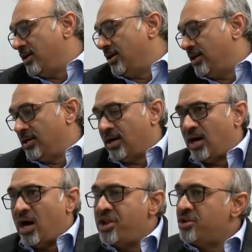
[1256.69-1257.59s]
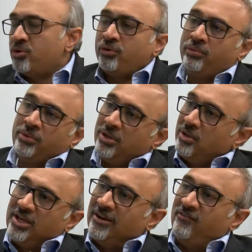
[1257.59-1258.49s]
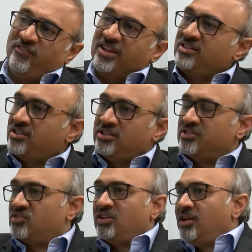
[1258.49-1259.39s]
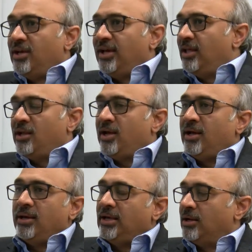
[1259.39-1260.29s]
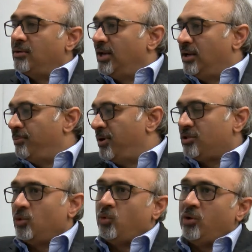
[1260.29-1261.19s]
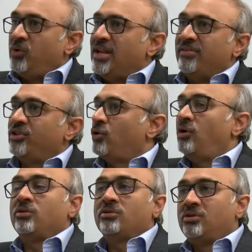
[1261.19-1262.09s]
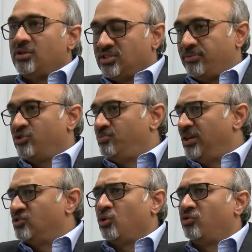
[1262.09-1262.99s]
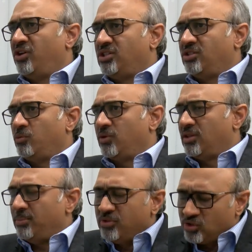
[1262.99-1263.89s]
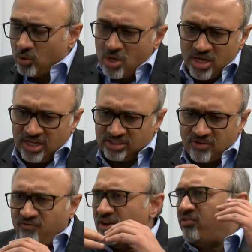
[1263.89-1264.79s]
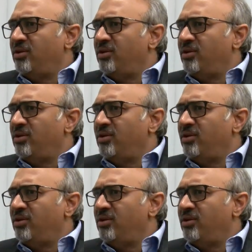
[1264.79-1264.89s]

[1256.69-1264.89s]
unknown inventors in a part of the world we never thought someone was being so creative with. I mean, so it's a very